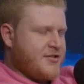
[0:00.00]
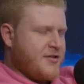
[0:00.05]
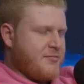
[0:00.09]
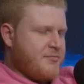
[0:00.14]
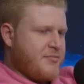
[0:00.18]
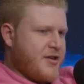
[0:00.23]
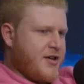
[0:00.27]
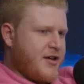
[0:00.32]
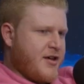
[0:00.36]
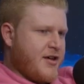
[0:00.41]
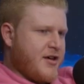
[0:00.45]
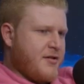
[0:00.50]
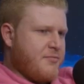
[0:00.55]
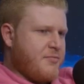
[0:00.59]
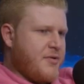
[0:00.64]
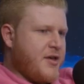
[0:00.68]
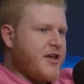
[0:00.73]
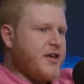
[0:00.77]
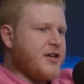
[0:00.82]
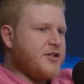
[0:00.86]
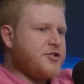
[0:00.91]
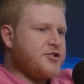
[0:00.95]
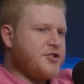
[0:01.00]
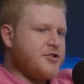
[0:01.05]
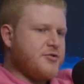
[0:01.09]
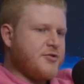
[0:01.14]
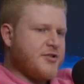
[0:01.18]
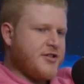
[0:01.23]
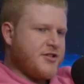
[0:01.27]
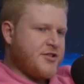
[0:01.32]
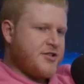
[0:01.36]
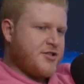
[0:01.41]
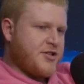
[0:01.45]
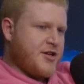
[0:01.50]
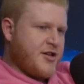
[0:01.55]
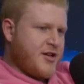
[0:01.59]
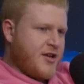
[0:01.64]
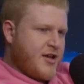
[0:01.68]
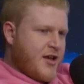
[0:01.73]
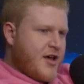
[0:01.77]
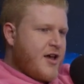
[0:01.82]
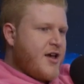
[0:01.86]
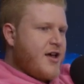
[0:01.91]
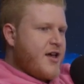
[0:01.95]
a big issue with this
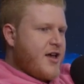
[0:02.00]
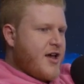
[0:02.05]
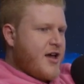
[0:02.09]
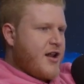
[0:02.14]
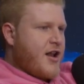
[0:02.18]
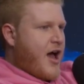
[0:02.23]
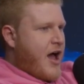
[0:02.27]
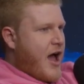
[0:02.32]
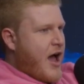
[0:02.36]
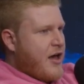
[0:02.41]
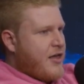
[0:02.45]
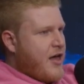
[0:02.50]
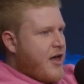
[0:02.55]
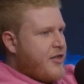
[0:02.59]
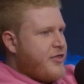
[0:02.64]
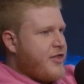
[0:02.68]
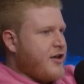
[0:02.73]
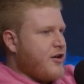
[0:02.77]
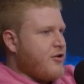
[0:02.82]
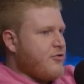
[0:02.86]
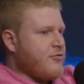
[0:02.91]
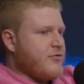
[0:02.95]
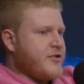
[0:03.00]
shit, and I think a